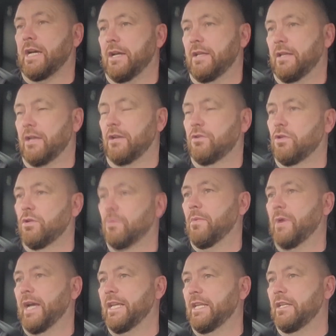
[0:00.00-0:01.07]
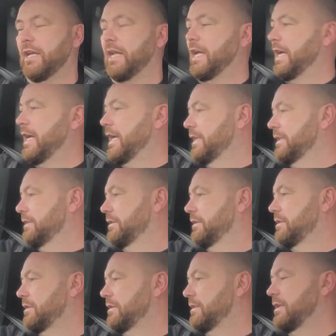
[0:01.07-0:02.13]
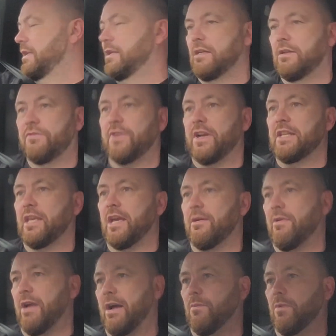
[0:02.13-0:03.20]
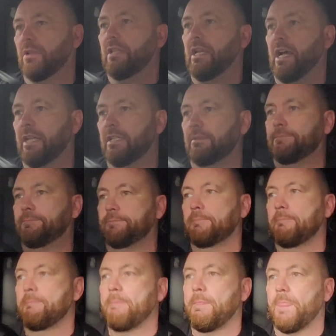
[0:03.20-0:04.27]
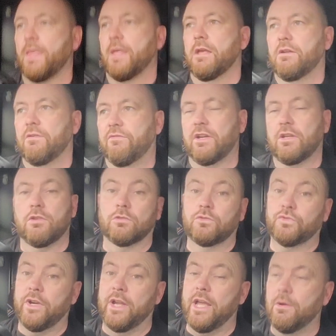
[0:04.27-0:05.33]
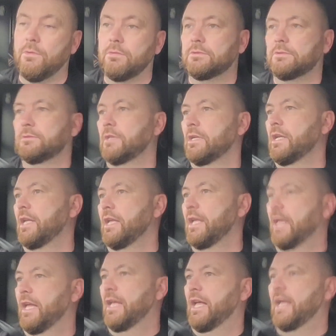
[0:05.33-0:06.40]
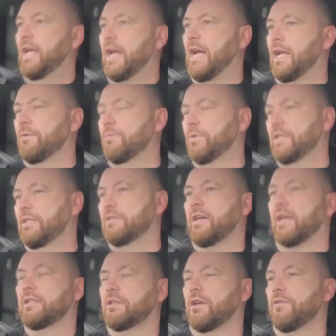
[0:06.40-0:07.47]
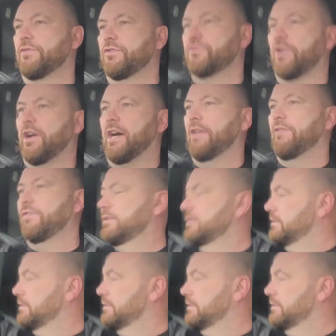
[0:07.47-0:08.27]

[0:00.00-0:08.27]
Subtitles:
I couldn't wait, and a friend came round one night, a friend called Trio, and we decided to go for a drive.